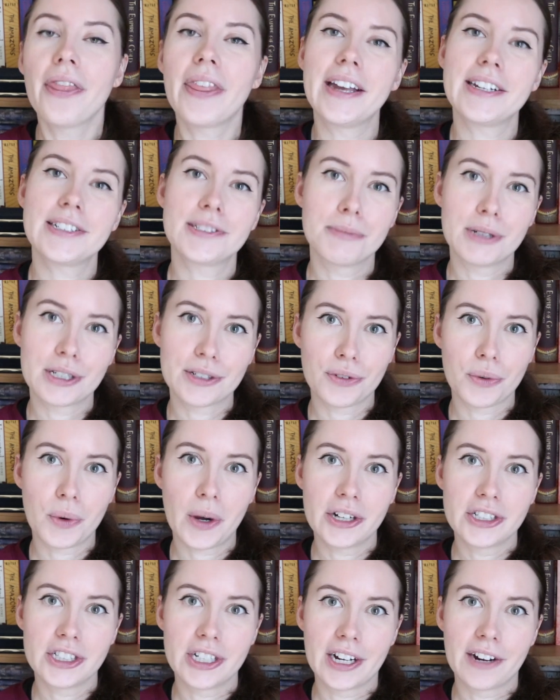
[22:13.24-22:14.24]
Thanks so much for
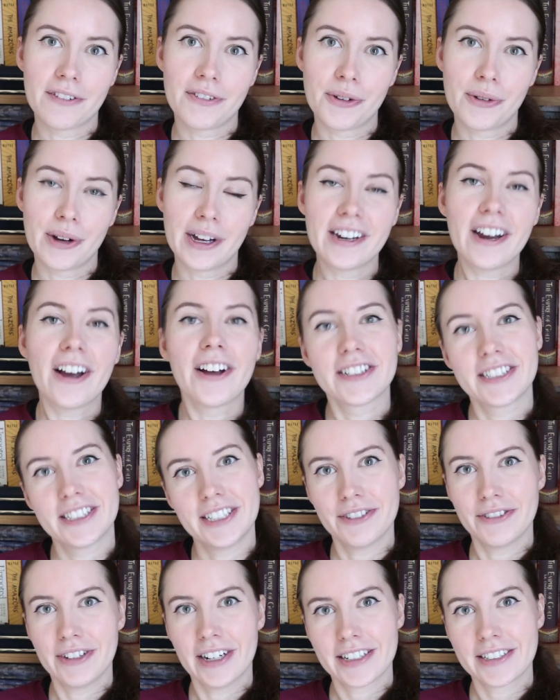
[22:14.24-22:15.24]
watching, everyone. I'll
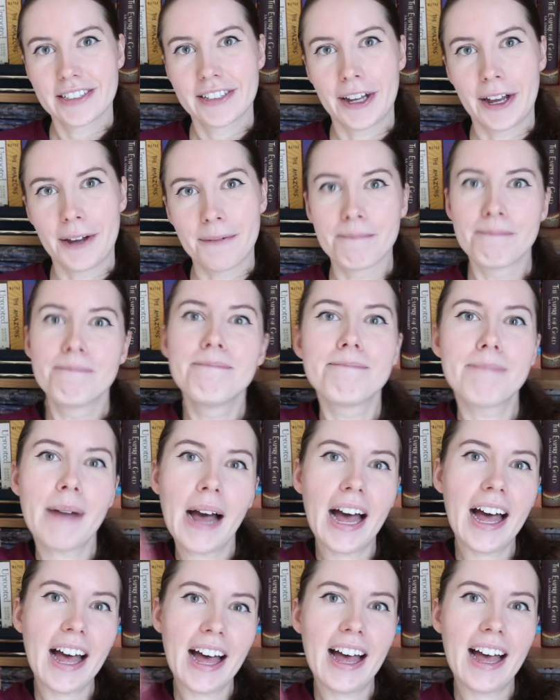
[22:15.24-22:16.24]
see you next time.
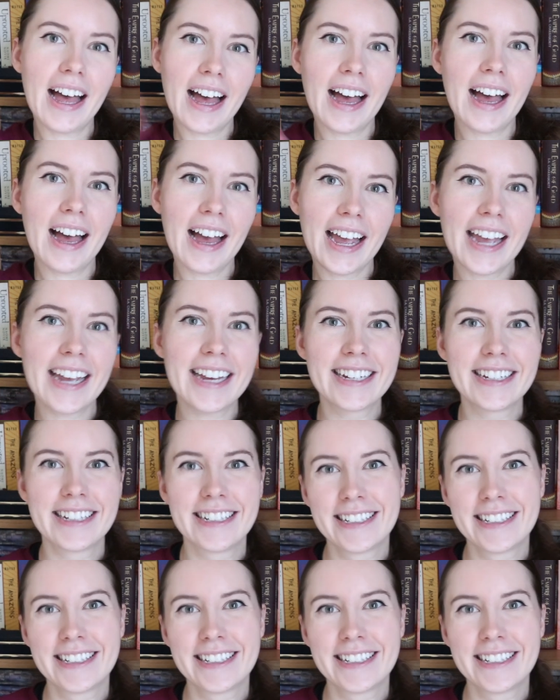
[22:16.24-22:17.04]
Bye!